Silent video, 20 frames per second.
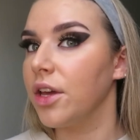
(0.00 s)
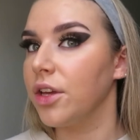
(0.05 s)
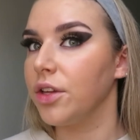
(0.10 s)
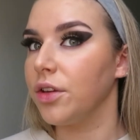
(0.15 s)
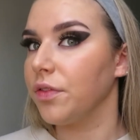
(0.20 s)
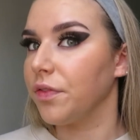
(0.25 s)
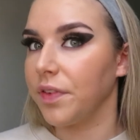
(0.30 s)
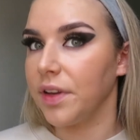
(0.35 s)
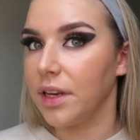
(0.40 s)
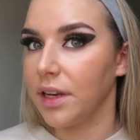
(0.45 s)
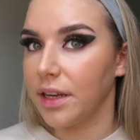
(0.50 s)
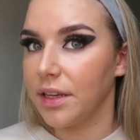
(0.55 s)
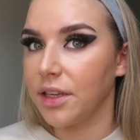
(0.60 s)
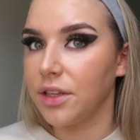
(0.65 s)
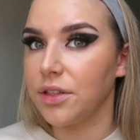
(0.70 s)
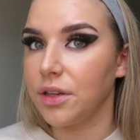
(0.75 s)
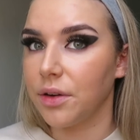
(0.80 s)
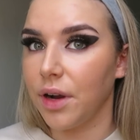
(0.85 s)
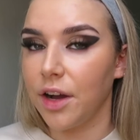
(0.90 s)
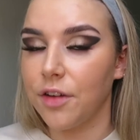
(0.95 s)
You feel like
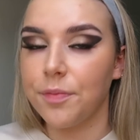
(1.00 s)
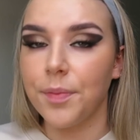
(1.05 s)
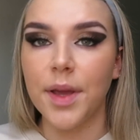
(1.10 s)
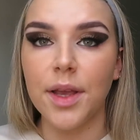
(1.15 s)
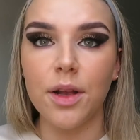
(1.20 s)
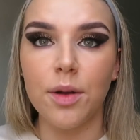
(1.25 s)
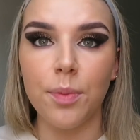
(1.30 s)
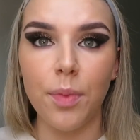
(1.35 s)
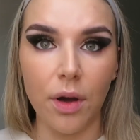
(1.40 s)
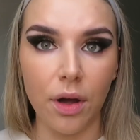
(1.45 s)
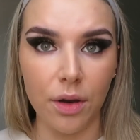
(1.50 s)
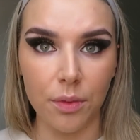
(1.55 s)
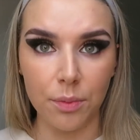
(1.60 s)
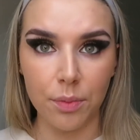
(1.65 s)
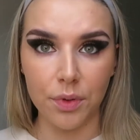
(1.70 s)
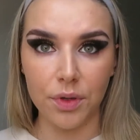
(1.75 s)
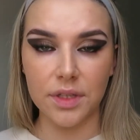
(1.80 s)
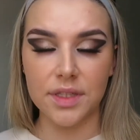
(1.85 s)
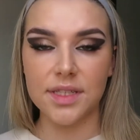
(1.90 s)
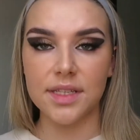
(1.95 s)
you don't have makeup on,
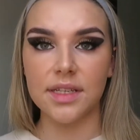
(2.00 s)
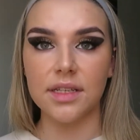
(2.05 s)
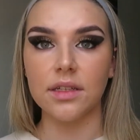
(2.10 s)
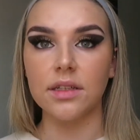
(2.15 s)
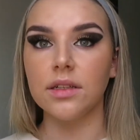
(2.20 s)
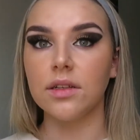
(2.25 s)
but it's still